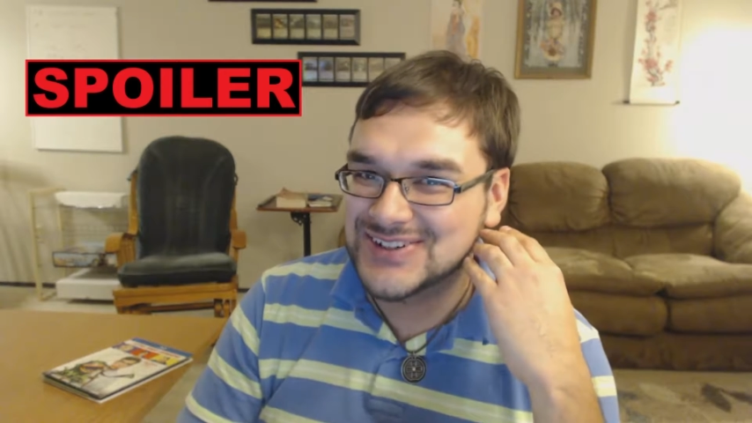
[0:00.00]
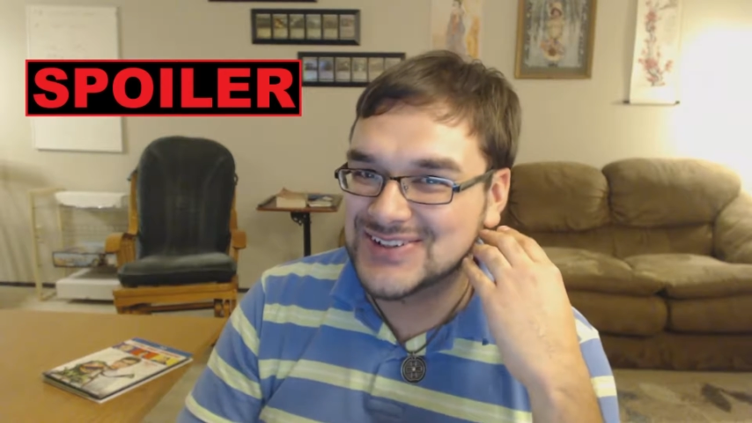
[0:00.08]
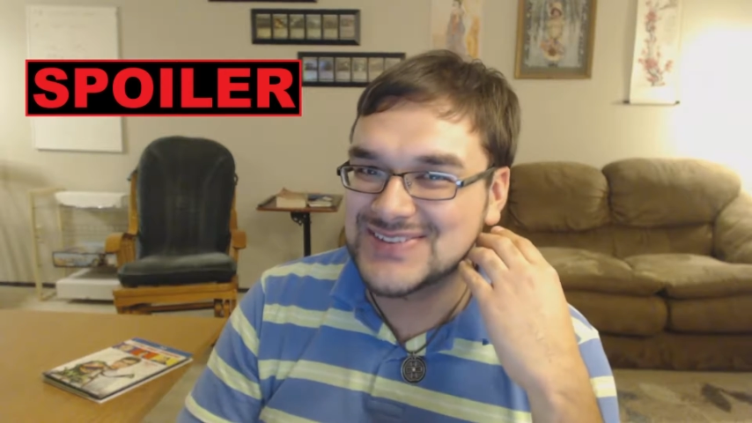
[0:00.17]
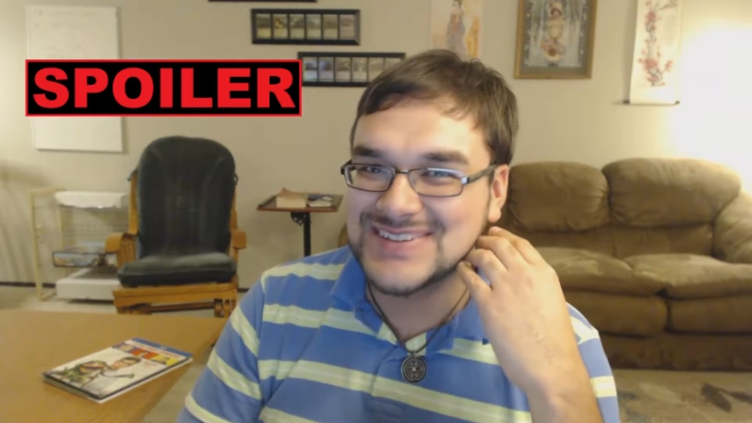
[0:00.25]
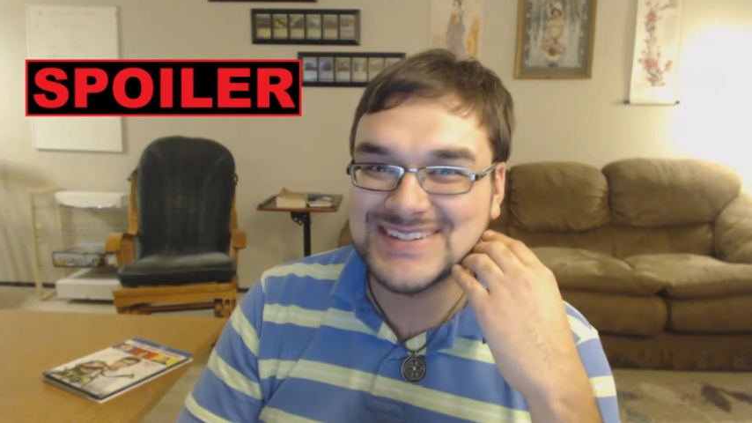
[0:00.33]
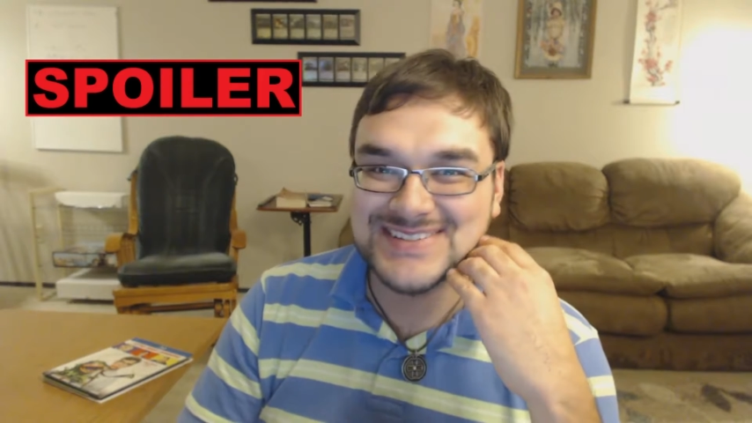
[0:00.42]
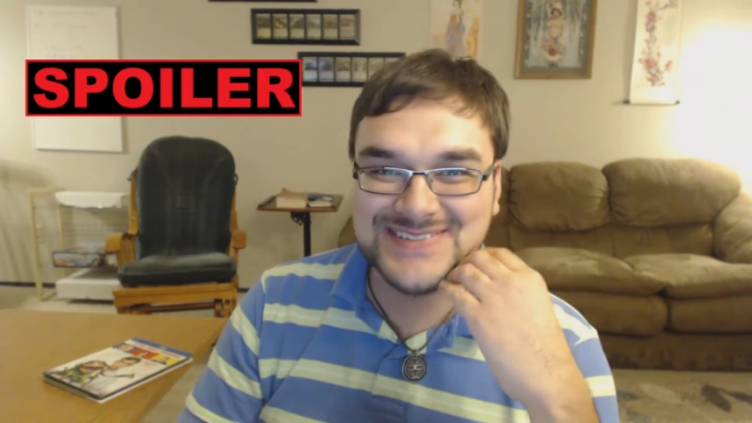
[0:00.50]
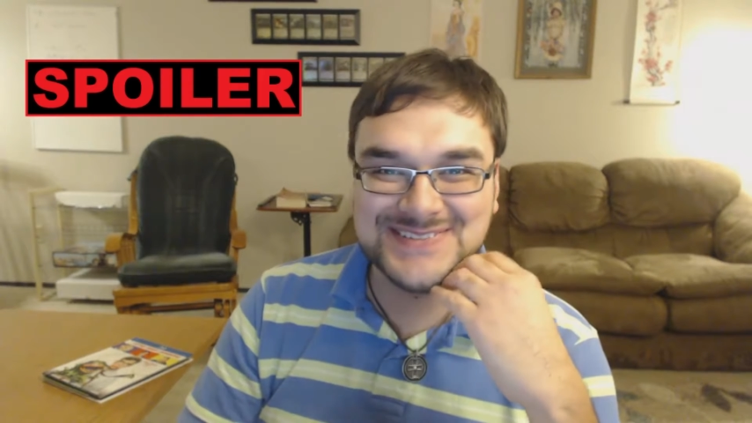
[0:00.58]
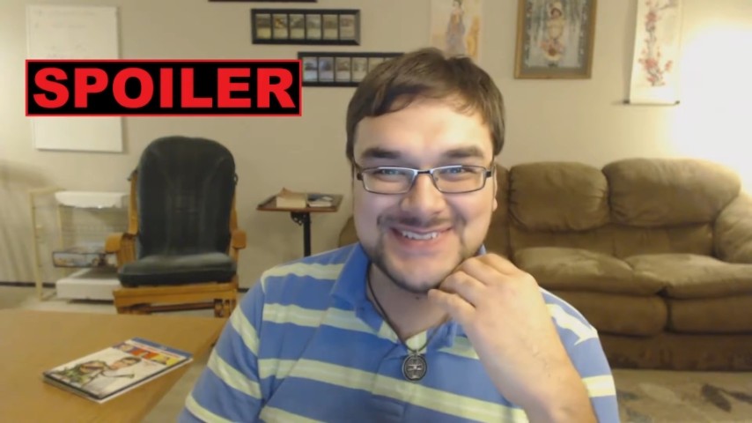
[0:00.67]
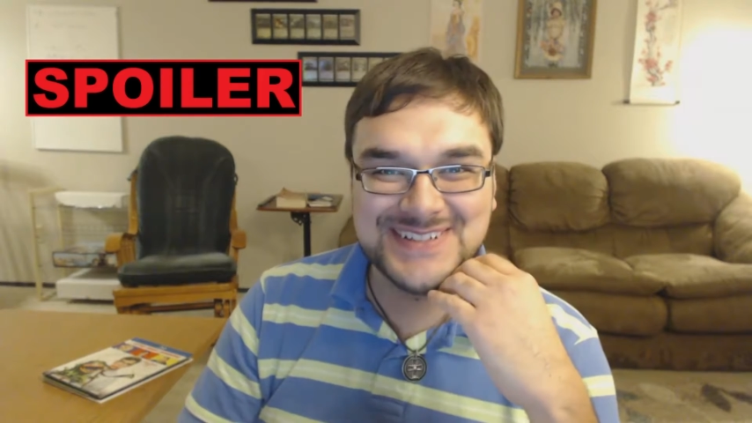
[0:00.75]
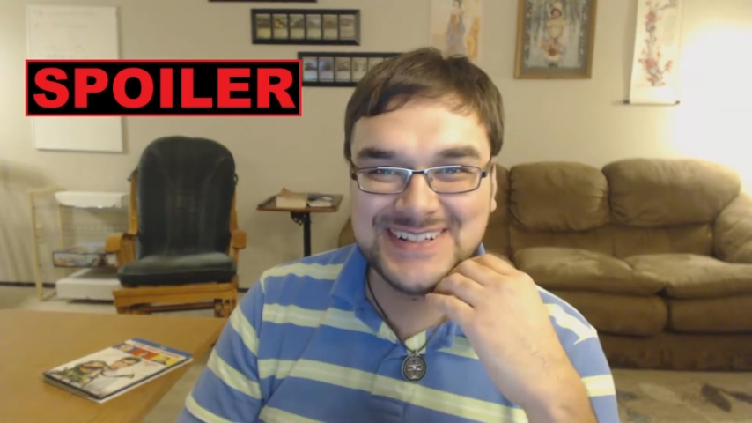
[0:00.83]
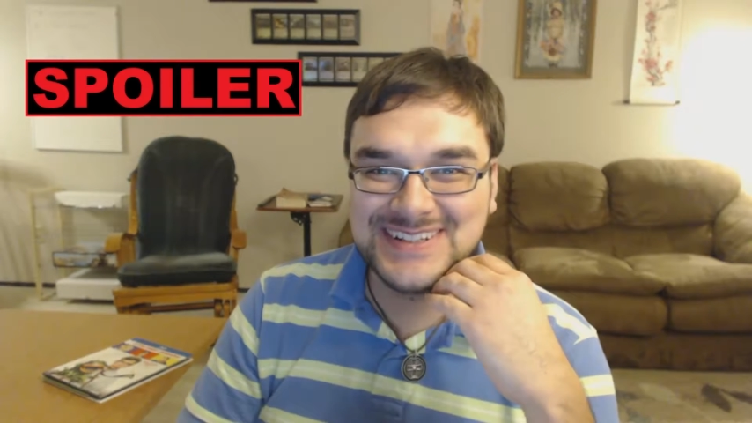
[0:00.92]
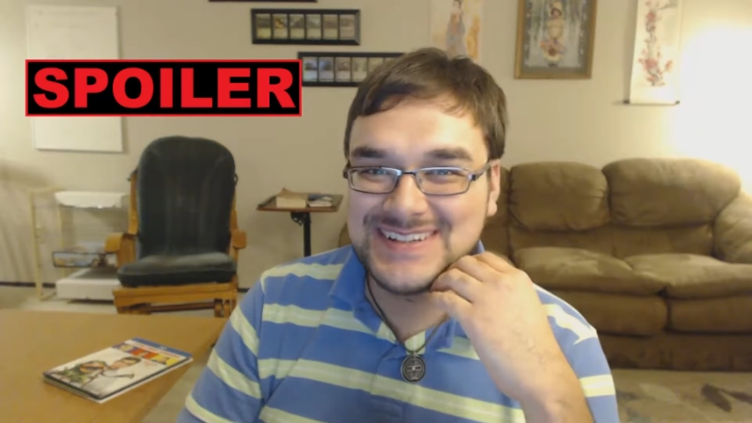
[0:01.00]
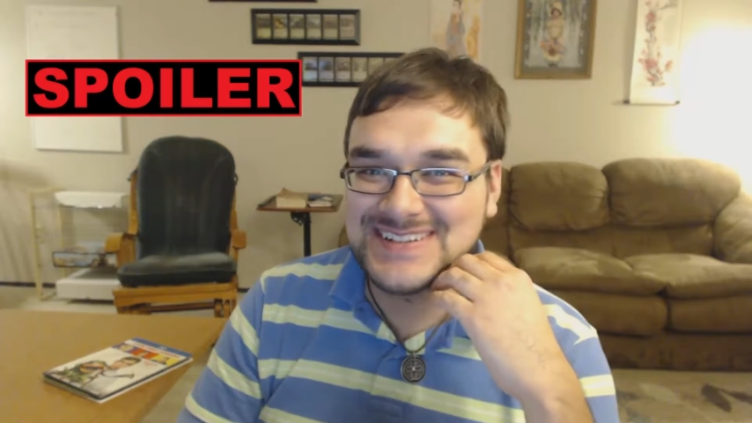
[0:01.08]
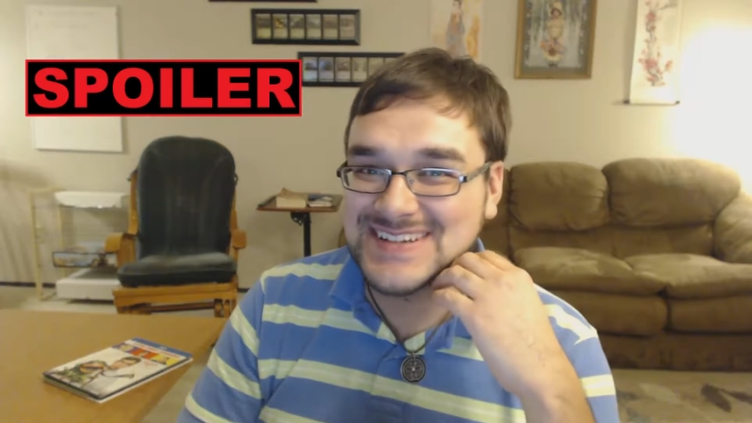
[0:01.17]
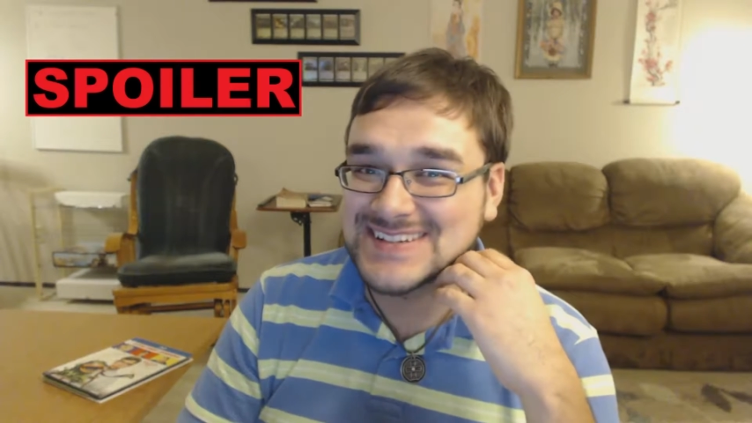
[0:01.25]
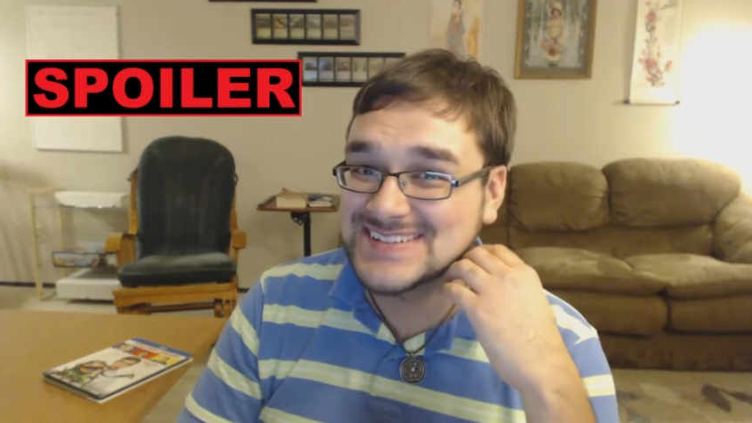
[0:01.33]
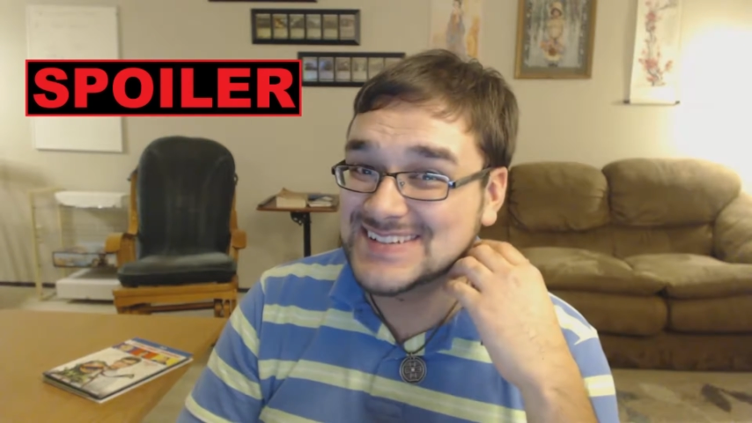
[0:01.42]
wrote this really
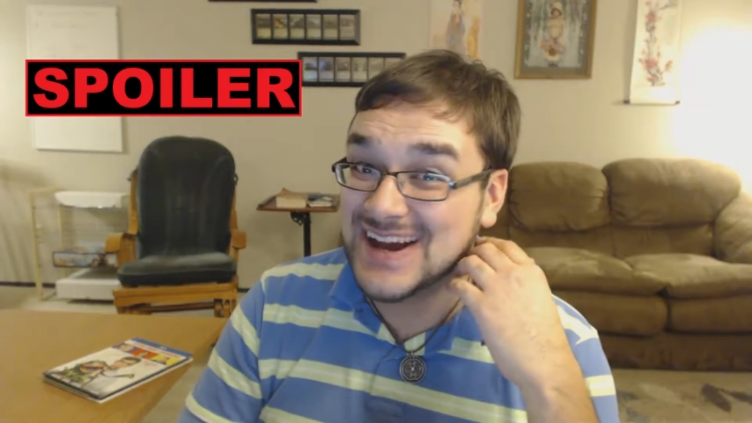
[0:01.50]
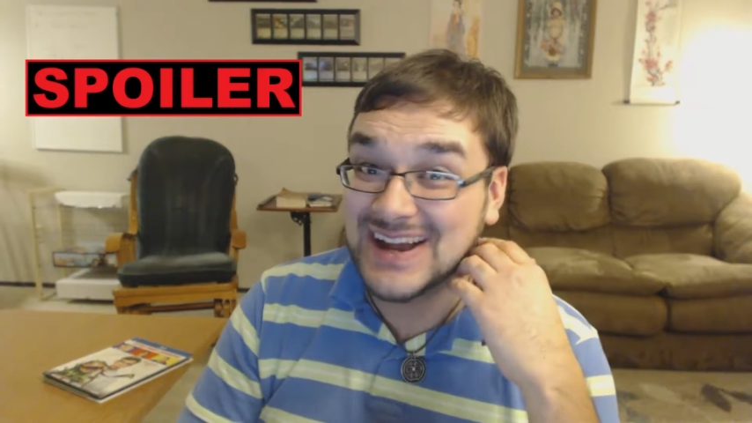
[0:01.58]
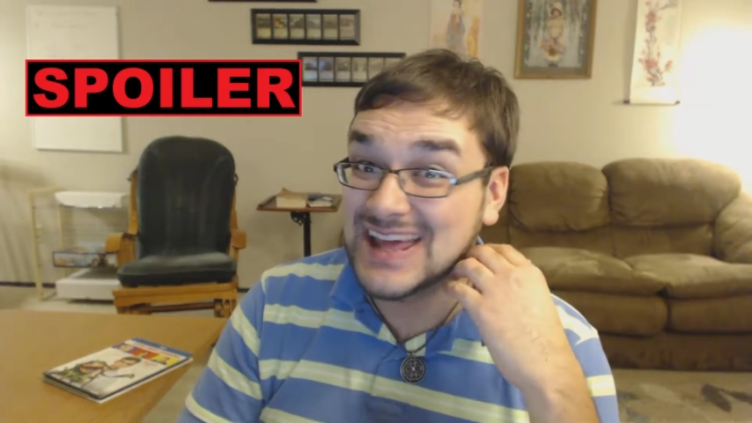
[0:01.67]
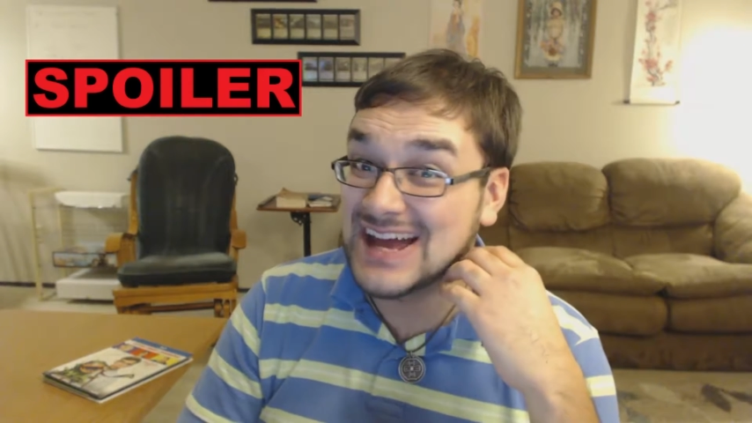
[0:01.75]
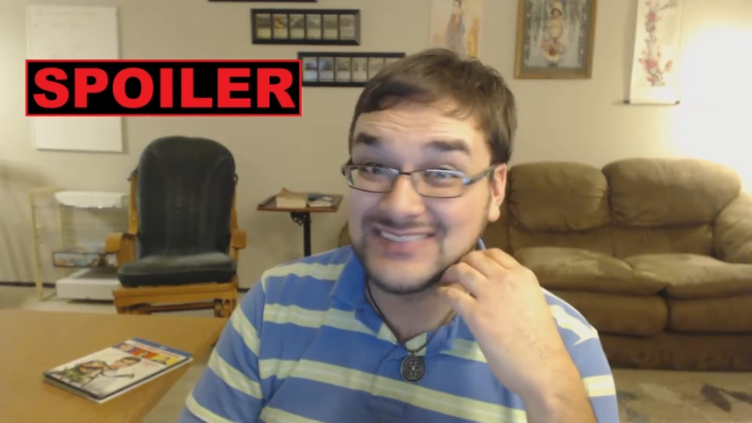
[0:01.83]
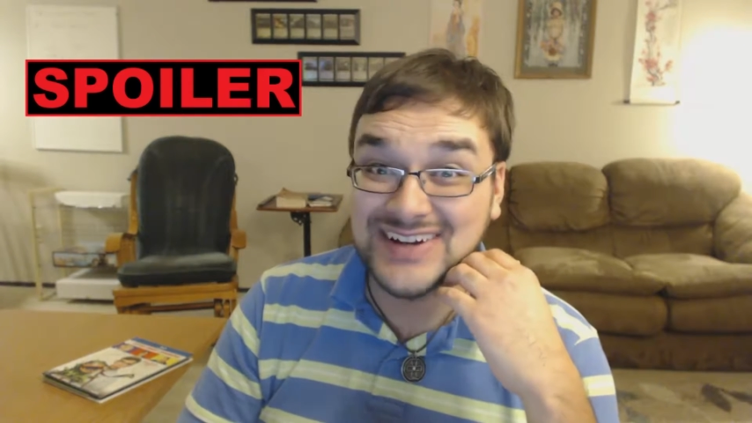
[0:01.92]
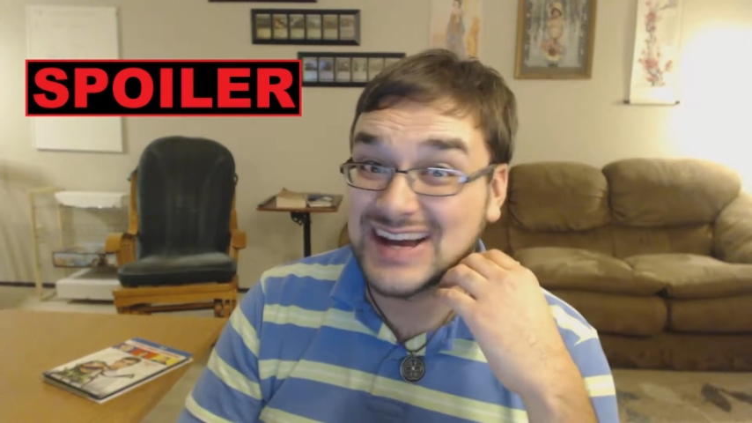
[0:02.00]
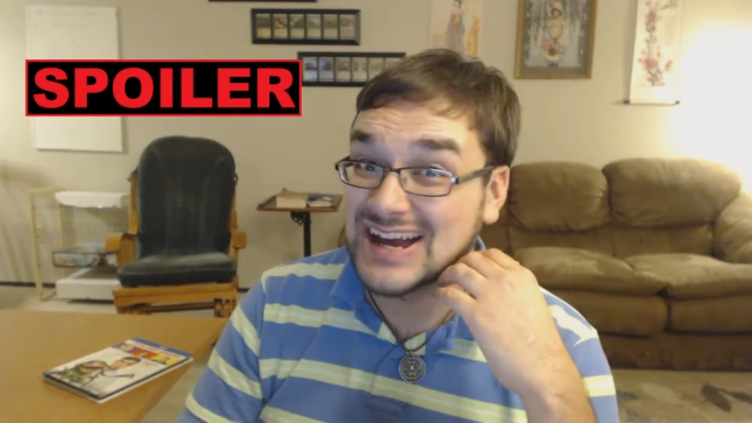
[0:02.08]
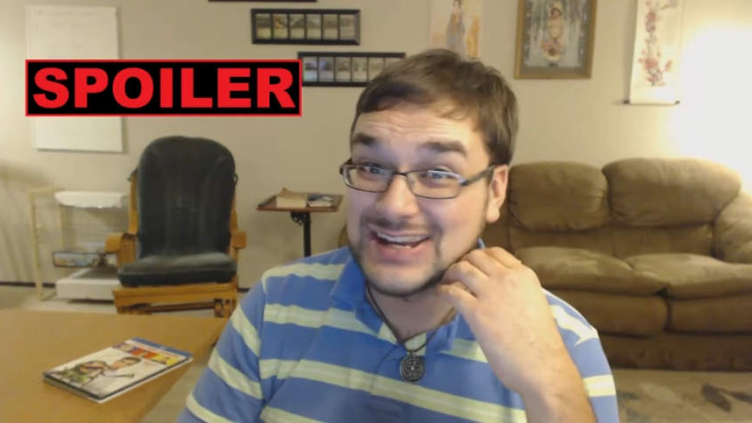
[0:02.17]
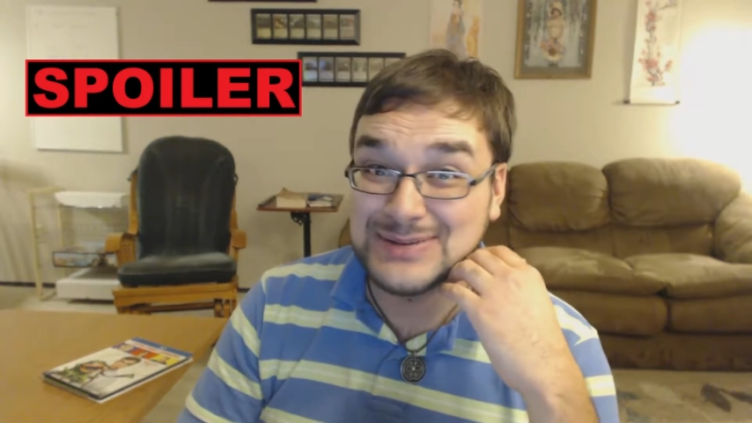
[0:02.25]
does not have a high